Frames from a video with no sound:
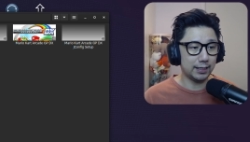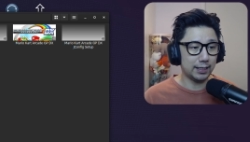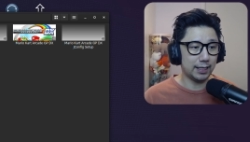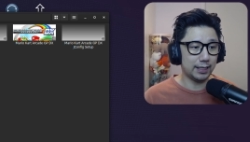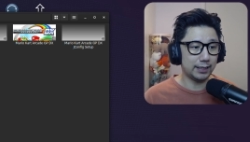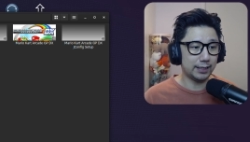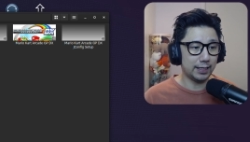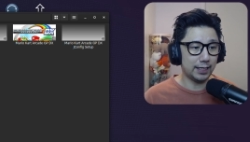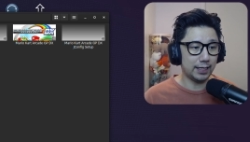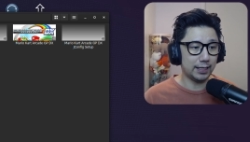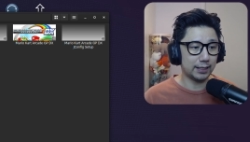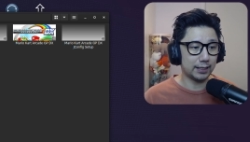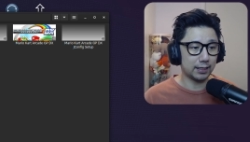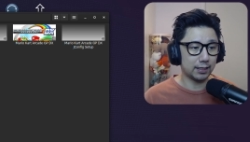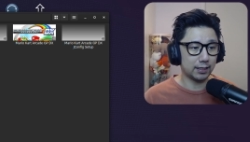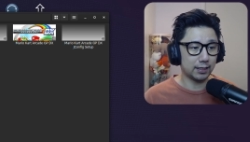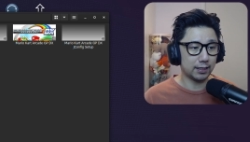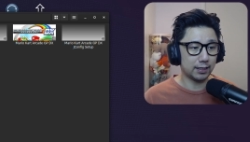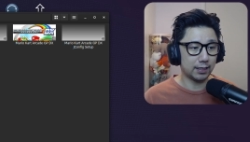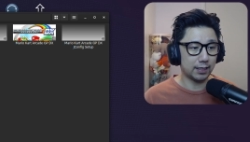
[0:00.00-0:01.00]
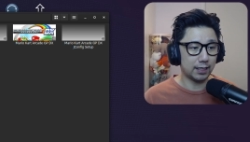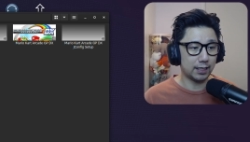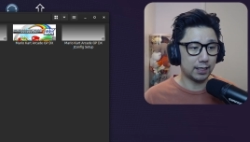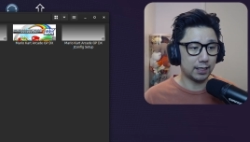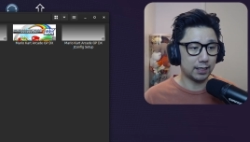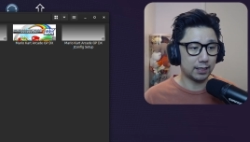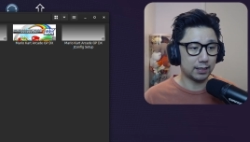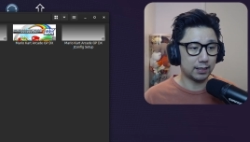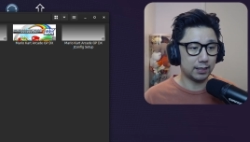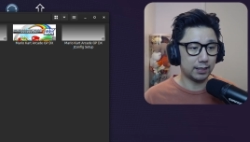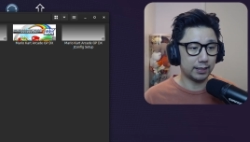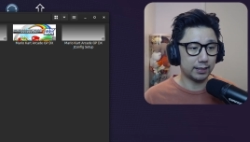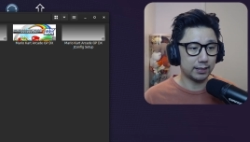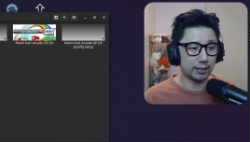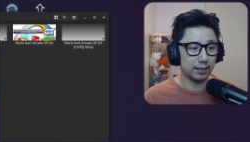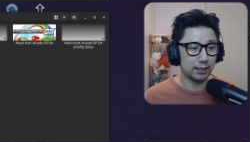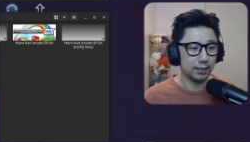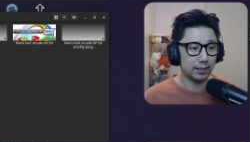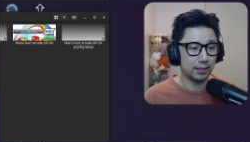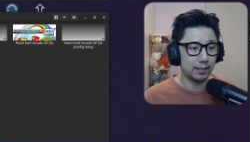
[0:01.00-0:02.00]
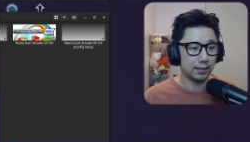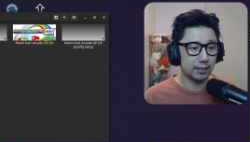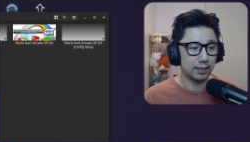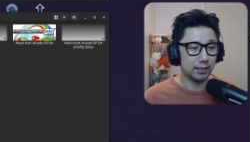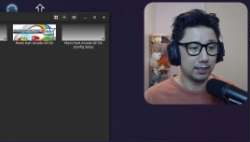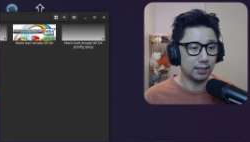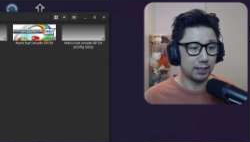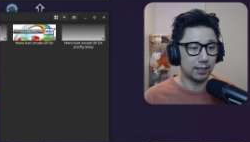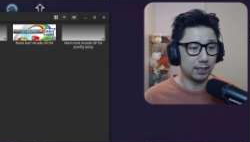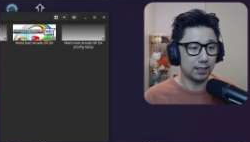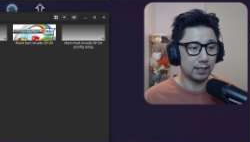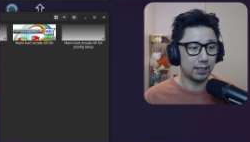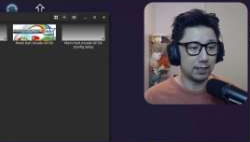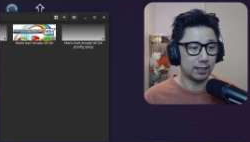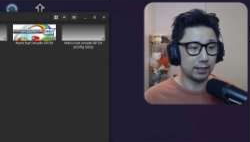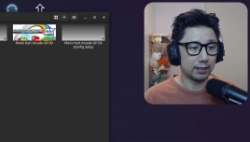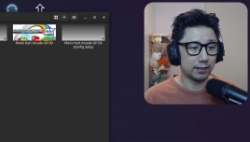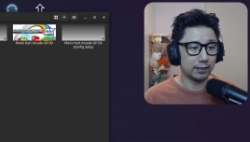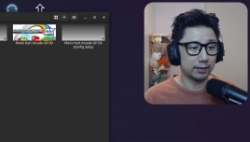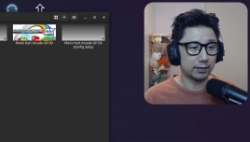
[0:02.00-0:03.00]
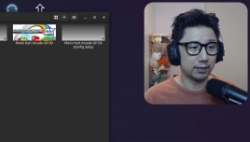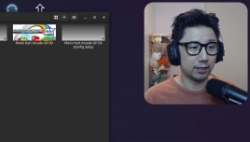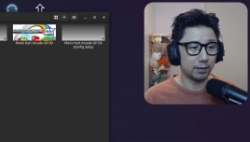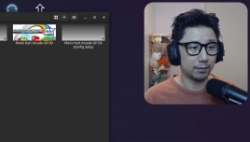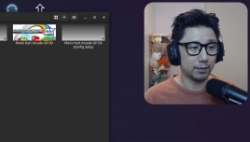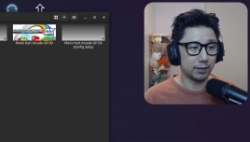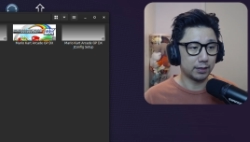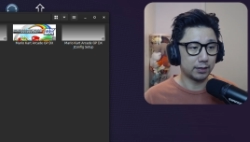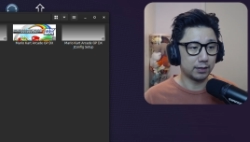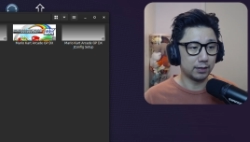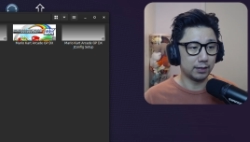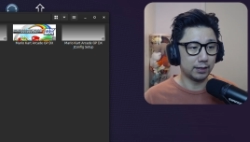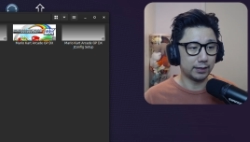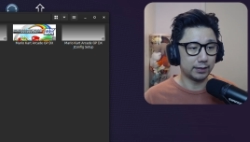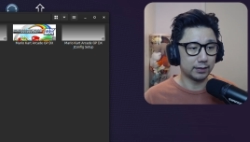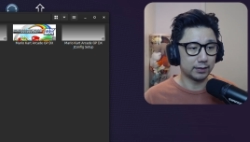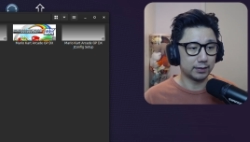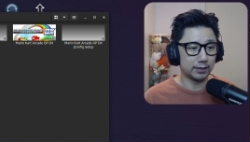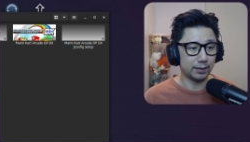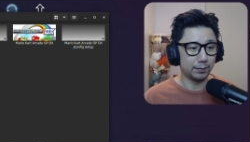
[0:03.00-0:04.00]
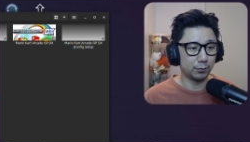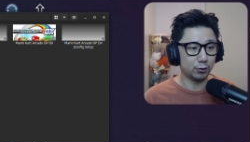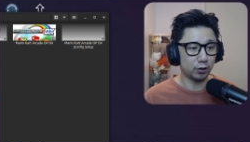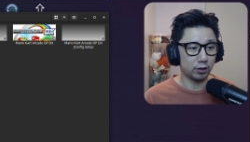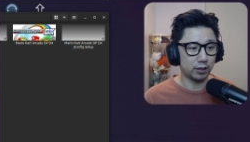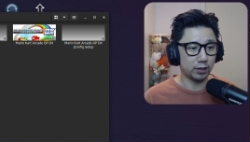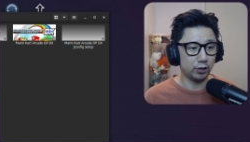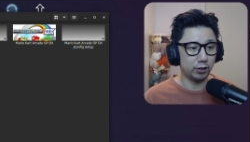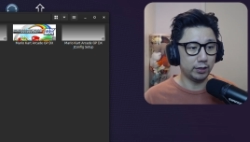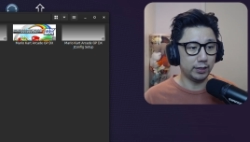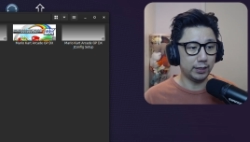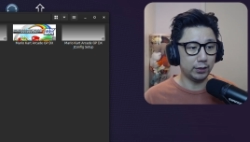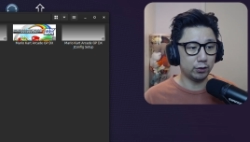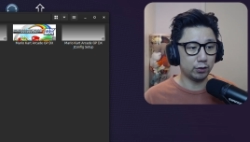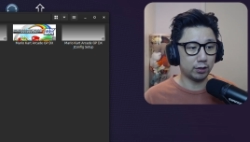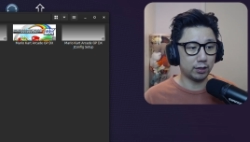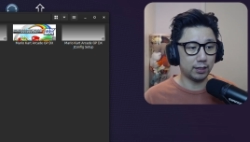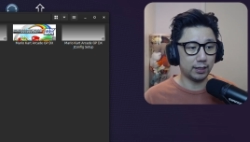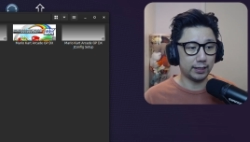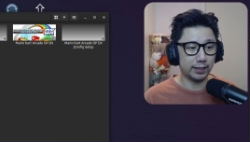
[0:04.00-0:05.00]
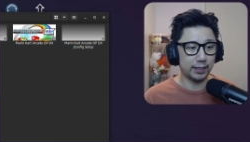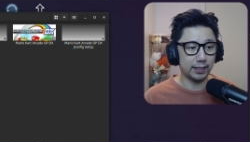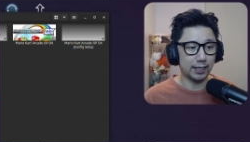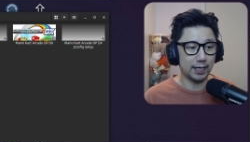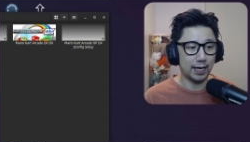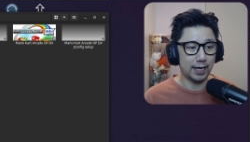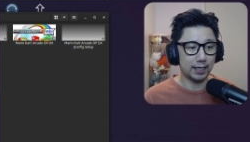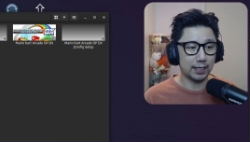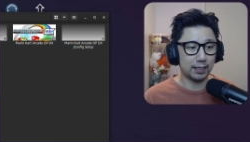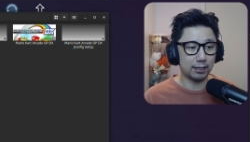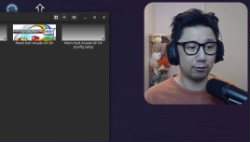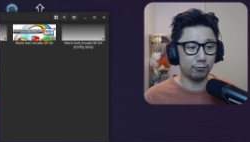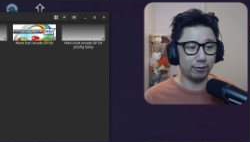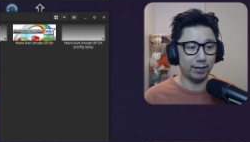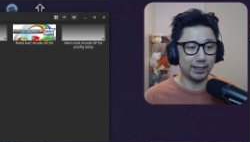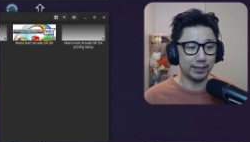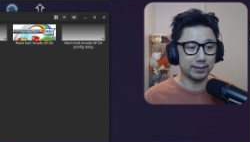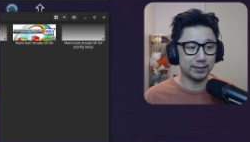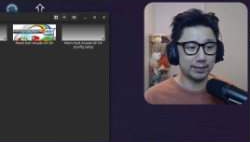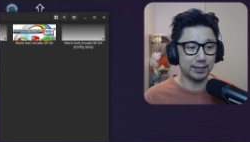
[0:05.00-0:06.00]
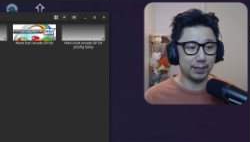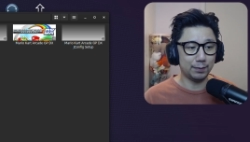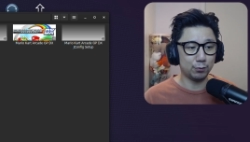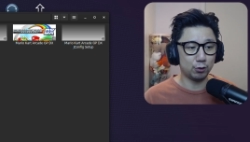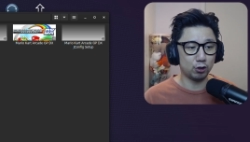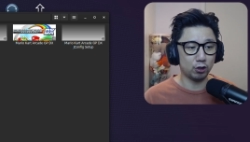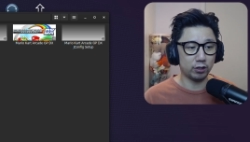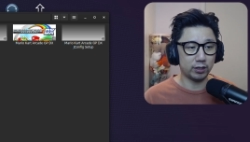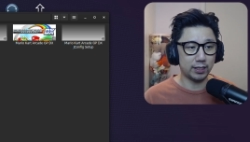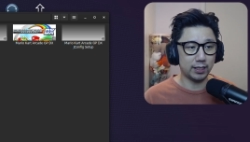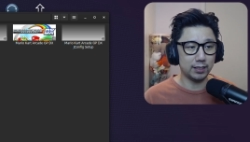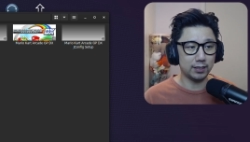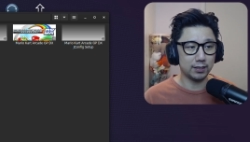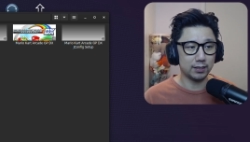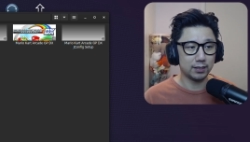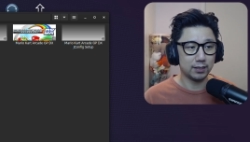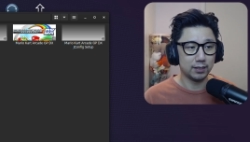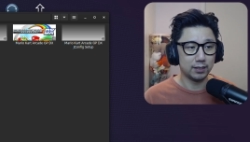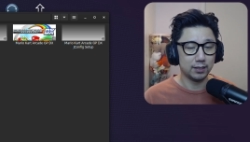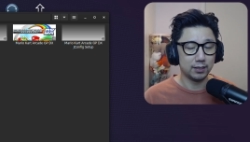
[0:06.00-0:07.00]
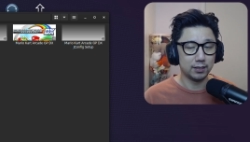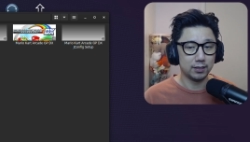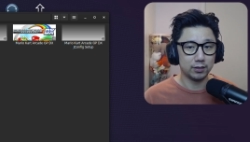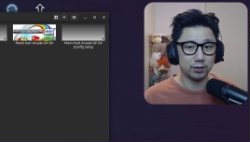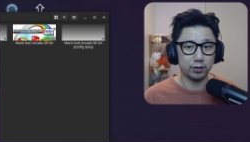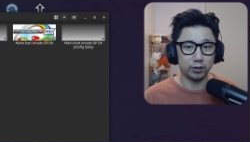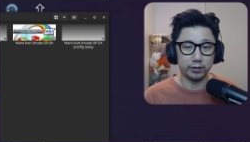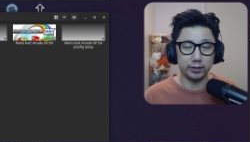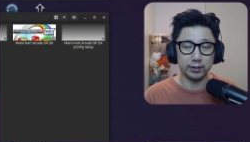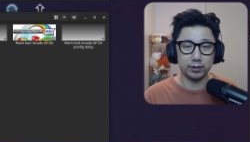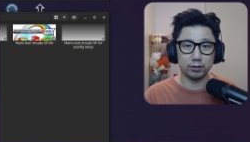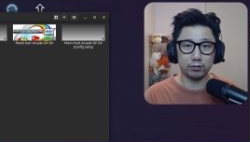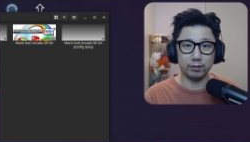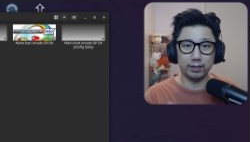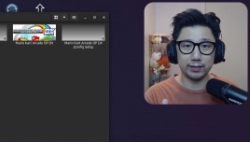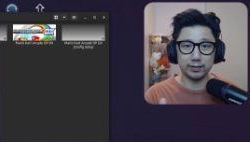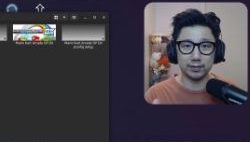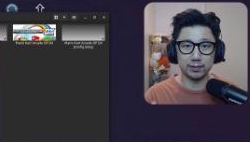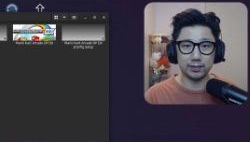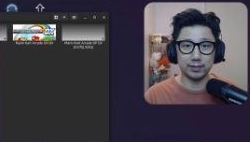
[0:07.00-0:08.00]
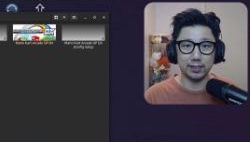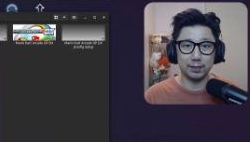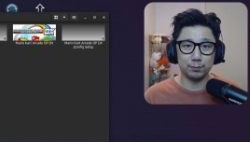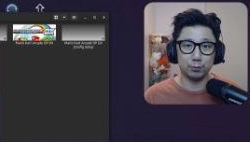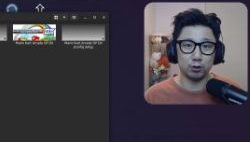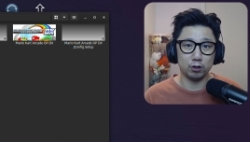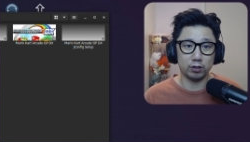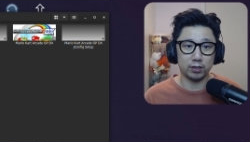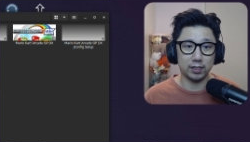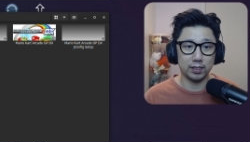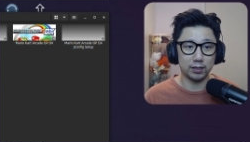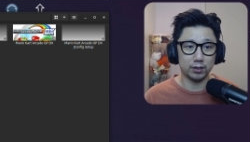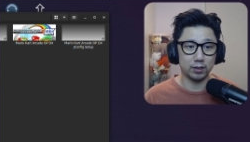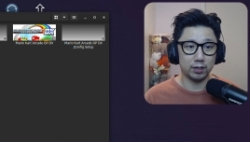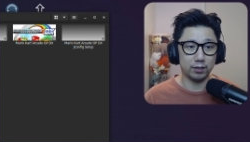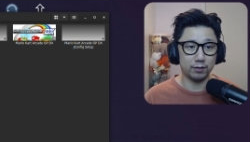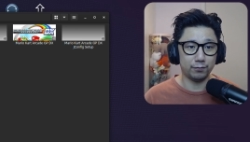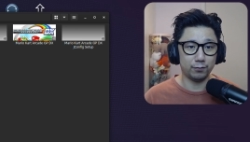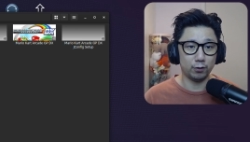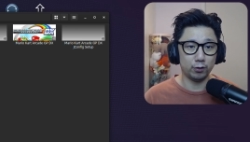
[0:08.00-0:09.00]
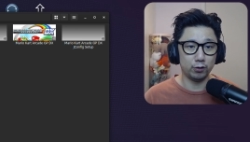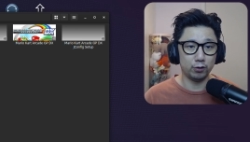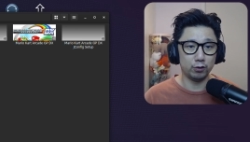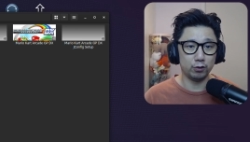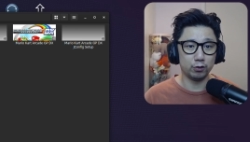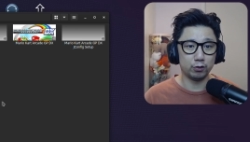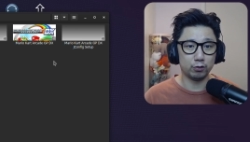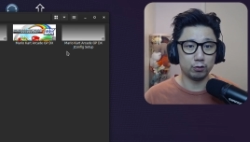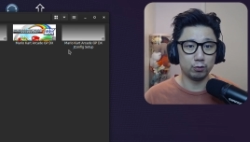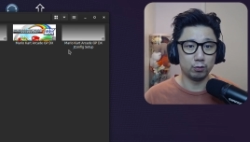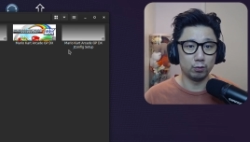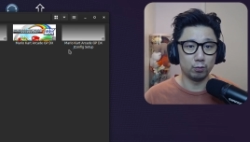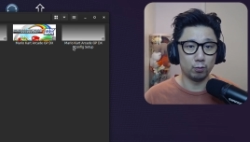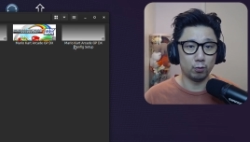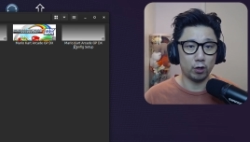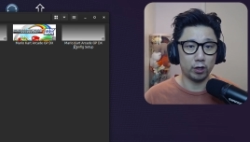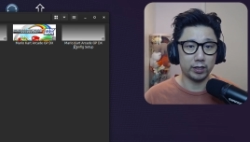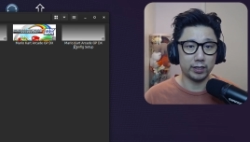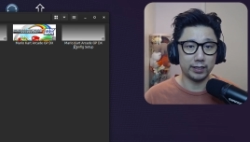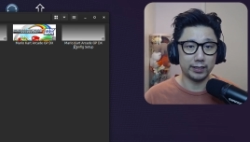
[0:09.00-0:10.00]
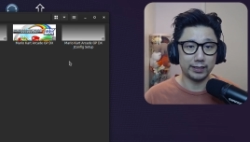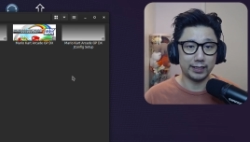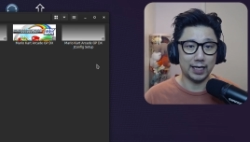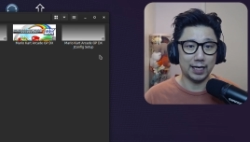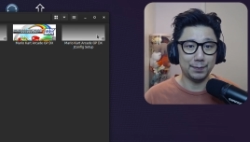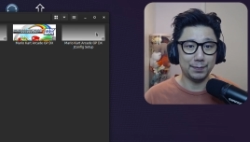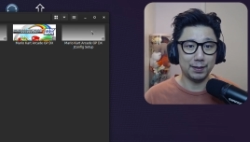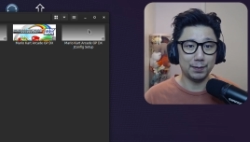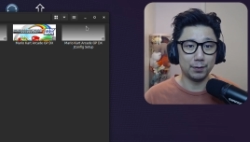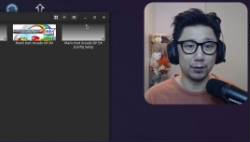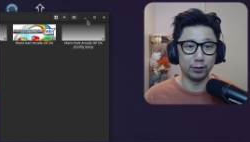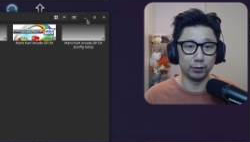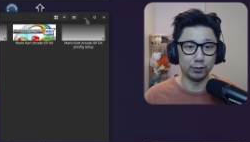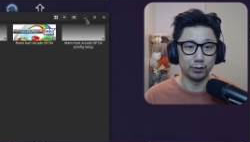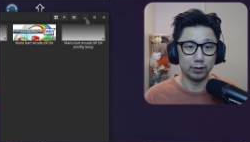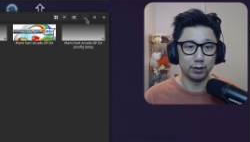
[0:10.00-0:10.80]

and then uh, click, uh, I'm going to delete the Steam shortcut. You need to click here, create Steam shortcut. So this creates a Steam shortcut for you to work in gaming mode.